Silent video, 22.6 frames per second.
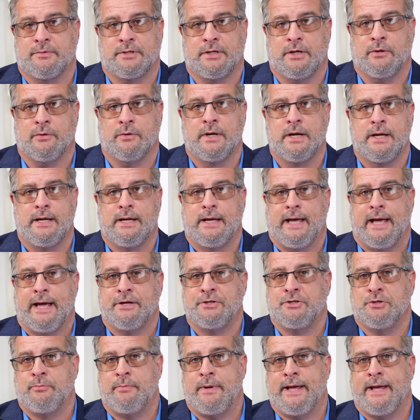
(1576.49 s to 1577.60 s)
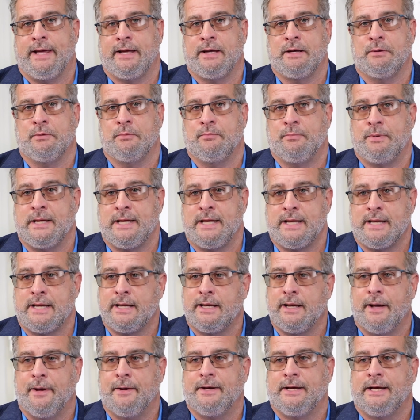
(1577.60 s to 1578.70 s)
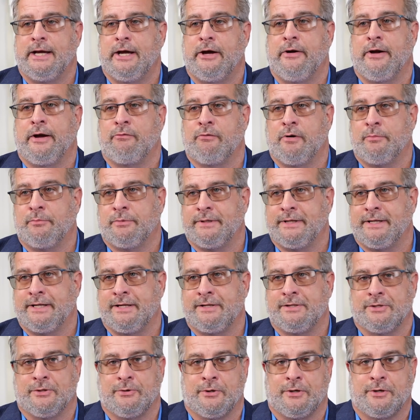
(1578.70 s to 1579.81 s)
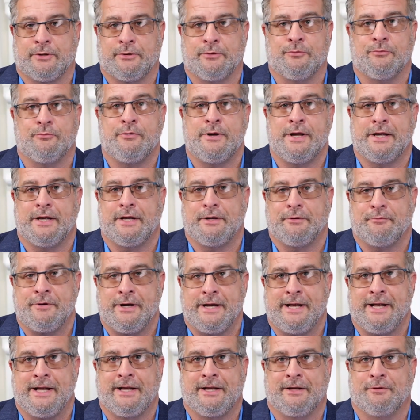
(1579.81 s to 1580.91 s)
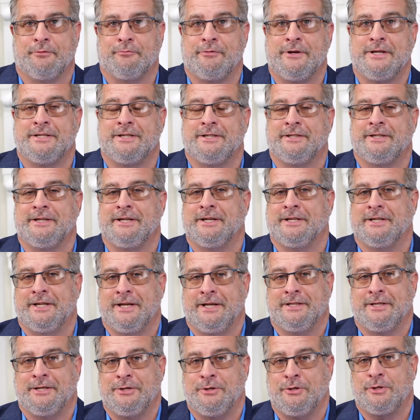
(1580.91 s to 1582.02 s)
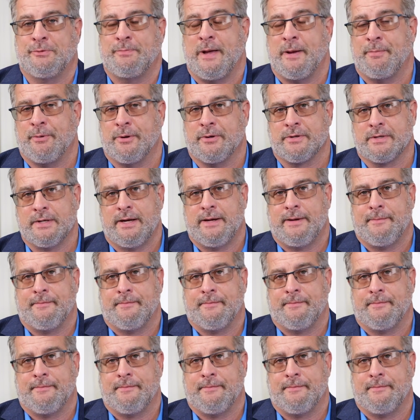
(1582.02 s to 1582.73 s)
So as you may be hearing rumblings or reading recently in the newspaper,